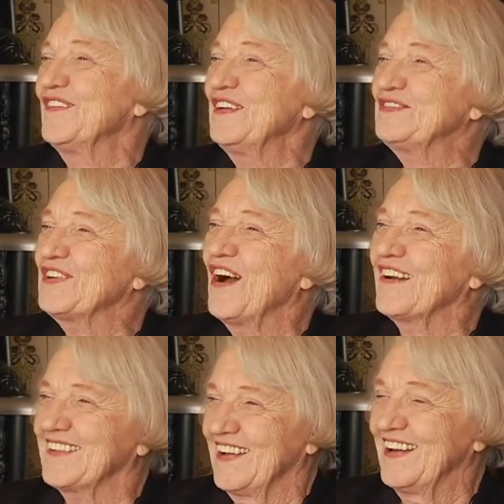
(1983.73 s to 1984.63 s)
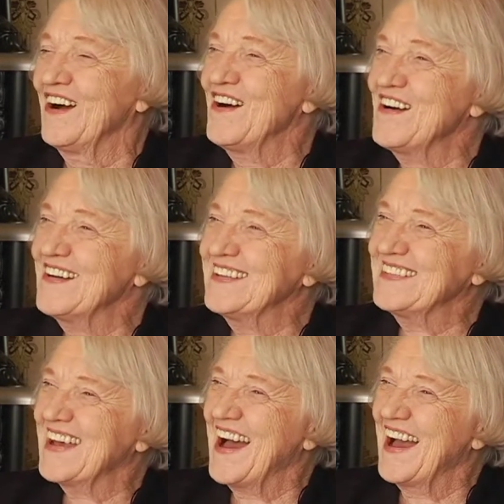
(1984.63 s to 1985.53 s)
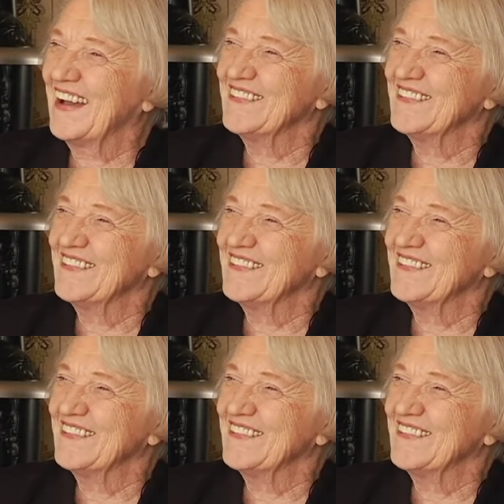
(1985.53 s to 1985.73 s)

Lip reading: We've talked a long time.